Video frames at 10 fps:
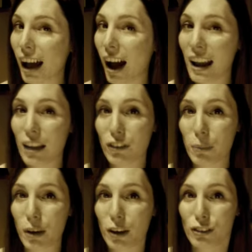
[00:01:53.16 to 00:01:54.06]
I love
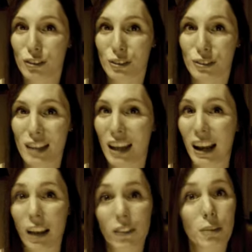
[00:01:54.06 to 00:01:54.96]
commercials and
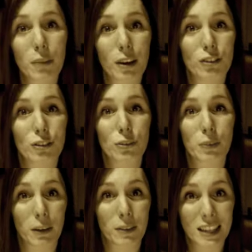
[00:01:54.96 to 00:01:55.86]
I love commercials from
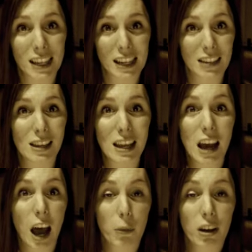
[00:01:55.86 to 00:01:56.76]
when I was a kid.
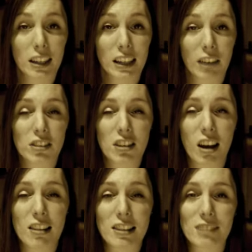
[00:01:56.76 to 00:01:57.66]
I work in
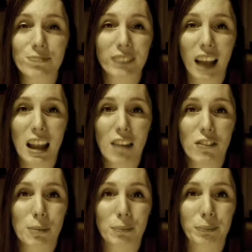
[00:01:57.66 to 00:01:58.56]
advertising. I love
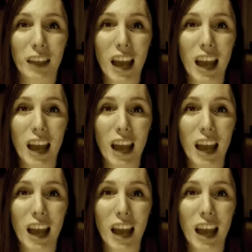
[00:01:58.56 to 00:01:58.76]
them.